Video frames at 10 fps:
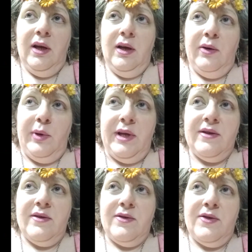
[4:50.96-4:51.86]

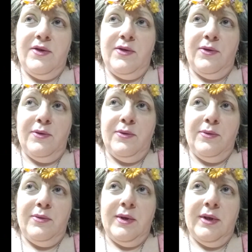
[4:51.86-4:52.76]
reasons
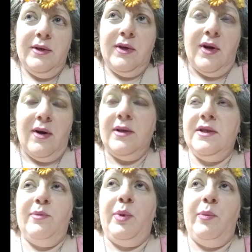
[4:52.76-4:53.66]
to
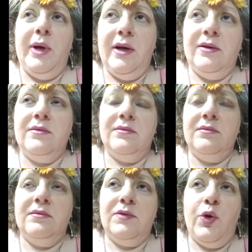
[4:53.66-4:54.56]
gossip about
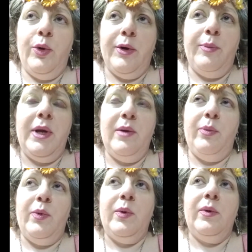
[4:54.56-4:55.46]
queer
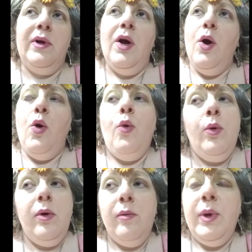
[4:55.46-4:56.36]
people,
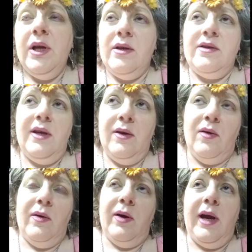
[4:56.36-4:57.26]
or because they
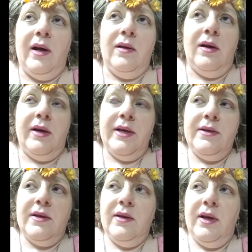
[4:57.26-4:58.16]
are
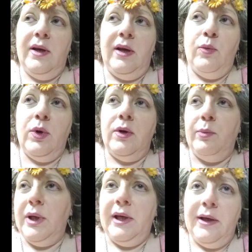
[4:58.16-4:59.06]
allies and they want to
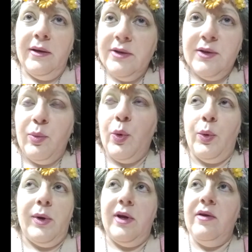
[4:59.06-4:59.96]
be
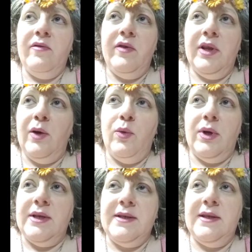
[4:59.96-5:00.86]
supportive and they want
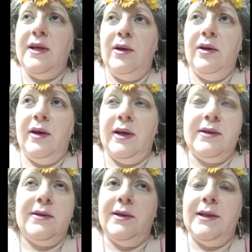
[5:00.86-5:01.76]
to see
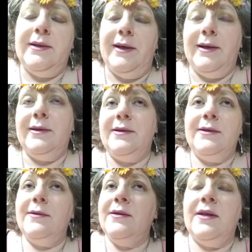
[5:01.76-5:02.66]
excellent
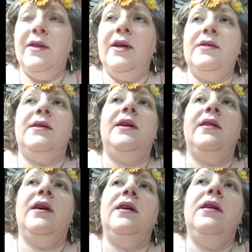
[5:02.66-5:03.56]
dances and things like
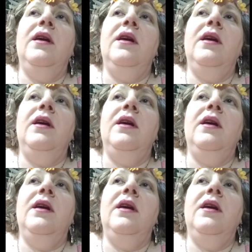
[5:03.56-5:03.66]
that.